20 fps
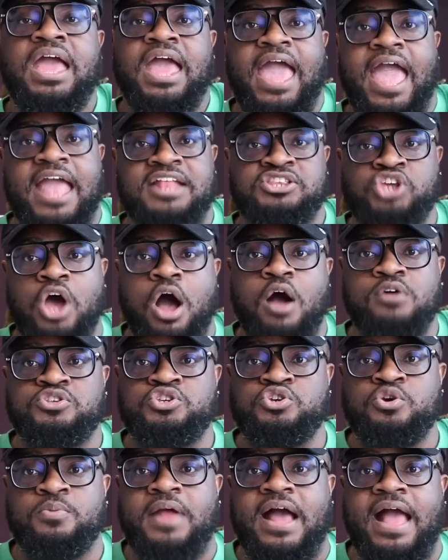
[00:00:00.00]
and talk
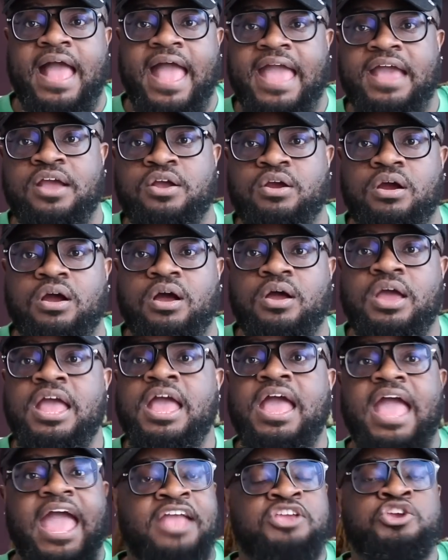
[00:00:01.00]
to you about, hey girl,
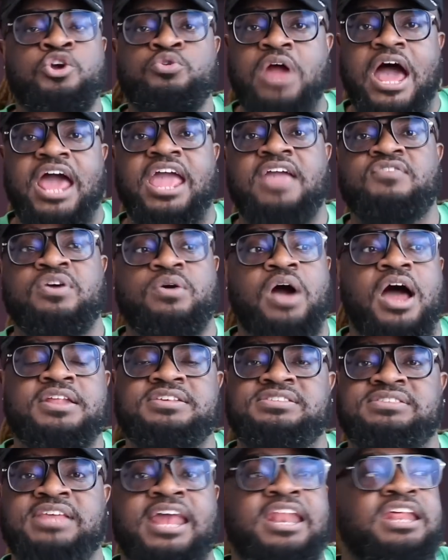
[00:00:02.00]
and you not even
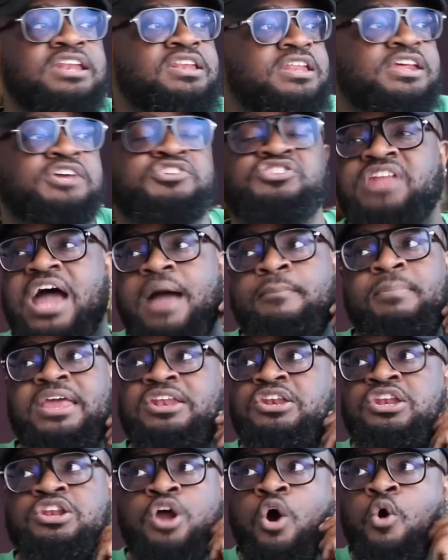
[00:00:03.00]
understand it. There's not
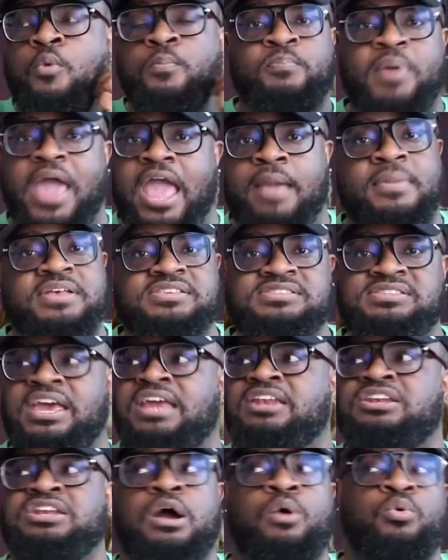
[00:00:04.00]
been no payment
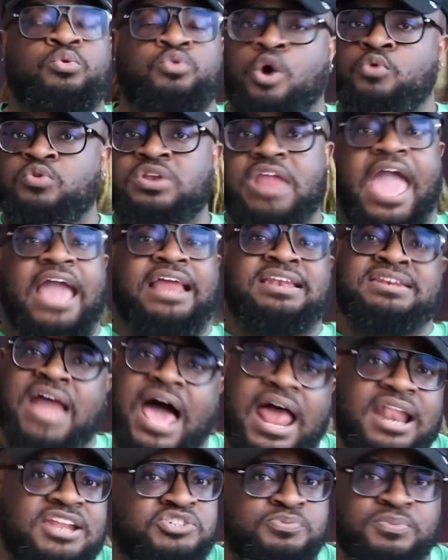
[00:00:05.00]
sent, no
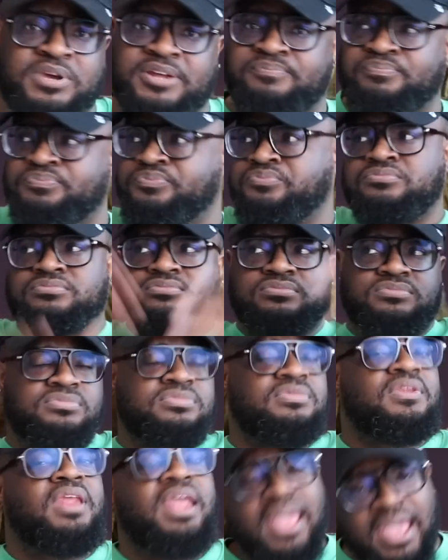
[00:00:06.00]
acknowledgement
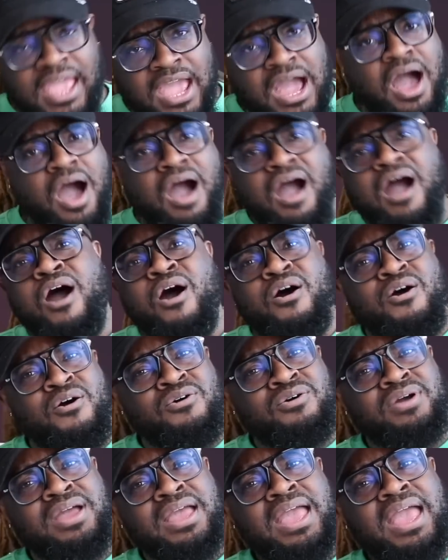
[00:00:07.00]
at
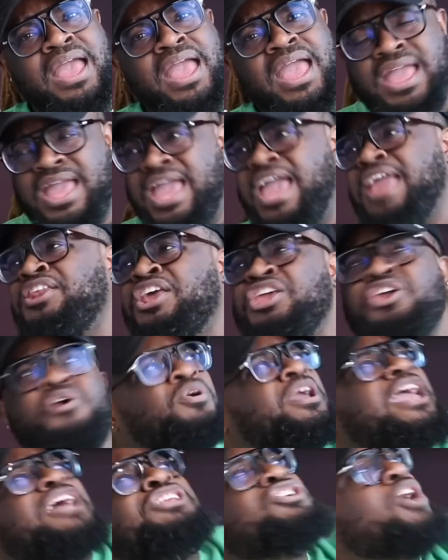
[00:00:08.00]
all. And then
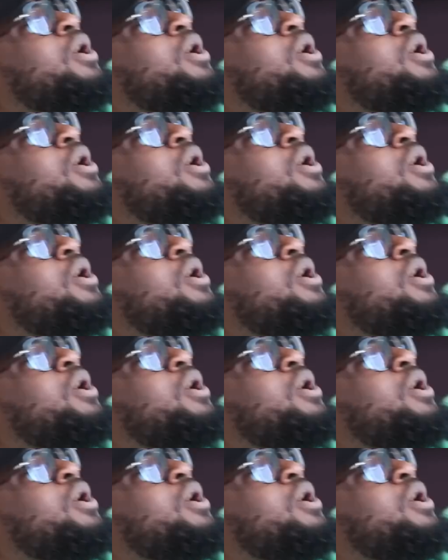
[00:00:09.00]
you'll get